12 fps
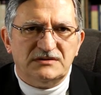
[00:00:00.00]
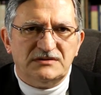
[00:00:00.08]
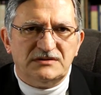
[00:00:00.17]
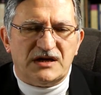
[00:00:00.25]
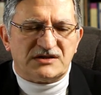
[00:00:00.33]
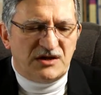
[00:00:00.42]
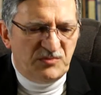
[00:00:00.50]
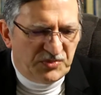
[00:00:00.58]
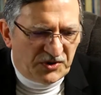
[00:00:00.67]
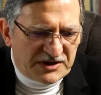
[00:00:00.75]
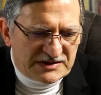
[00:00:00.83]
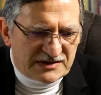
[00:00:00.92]
as he
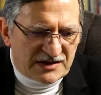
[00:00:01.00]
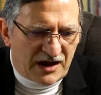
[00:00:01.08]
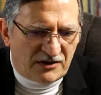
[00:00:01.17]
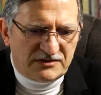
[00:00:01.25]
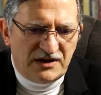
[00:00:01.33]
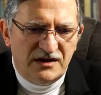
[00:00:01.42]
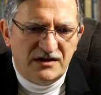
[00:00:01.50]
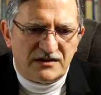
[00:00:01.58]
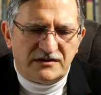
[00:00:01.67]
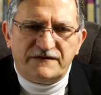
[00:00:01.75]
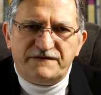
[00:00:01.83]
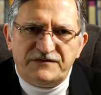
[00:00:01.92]
pointed out
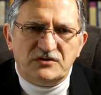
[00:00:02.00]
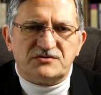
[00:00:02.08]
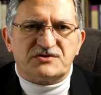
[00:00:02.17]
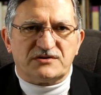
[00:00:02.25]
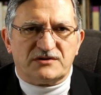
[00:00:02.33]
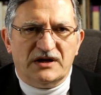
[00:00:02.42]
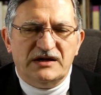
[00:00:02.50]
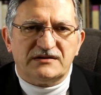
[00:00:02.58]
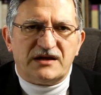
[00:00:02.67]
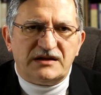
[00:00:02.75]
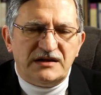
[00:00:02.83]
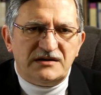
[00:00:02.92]
the future
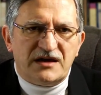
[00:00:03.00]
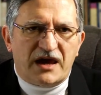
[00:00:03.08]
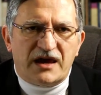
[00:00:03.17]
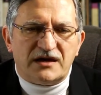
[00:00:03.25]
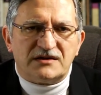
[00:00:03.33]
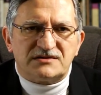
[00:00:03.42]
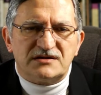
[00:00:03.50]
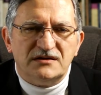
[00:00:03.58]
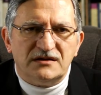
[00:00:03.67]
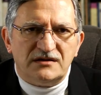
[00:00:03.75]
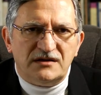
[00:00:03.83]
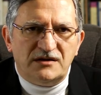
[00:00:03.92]
that he has
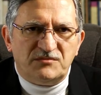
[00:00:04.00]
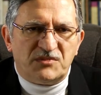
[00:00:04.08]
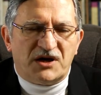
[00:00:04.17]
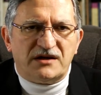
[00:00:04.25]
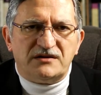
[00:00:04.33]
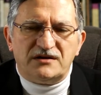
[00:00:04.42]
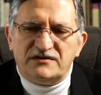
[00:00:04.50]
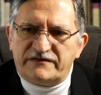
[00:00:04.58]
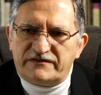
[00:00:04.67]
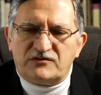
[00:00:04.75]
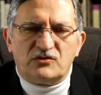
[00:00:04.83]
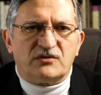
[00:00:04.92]
in mind in
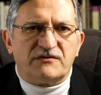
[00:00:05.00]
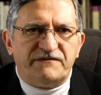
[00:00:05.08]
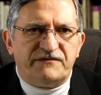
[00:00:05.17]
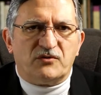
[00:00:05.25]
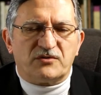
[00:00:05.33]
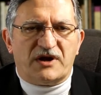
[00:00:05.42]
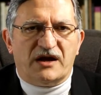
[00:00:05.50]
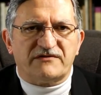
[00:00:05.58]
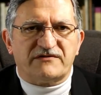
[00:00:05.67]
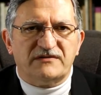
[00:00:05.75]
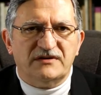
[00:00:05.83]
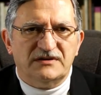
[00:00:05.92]
store for us,